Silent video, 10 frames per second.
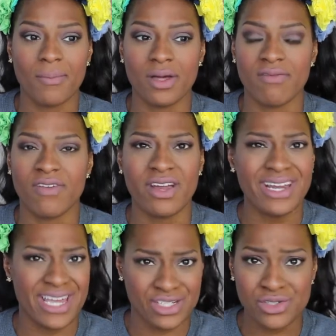but very
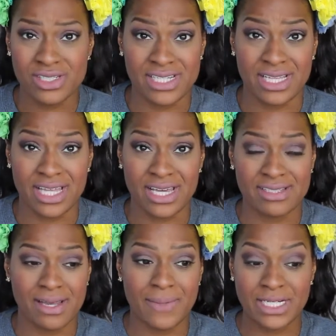interesting things
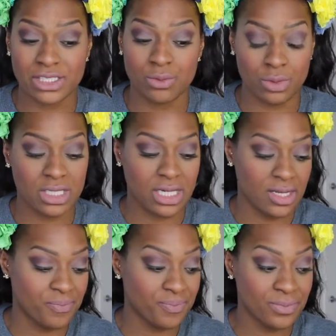I'm actually
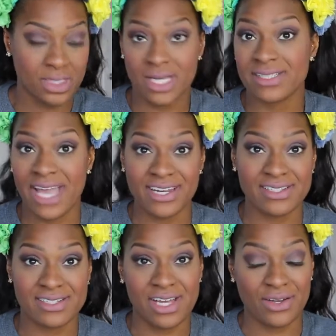really excited
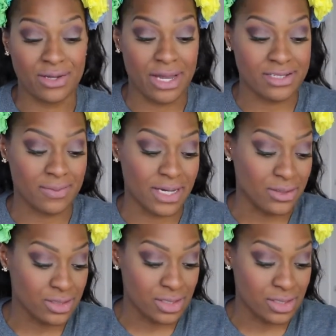to tell you guys about.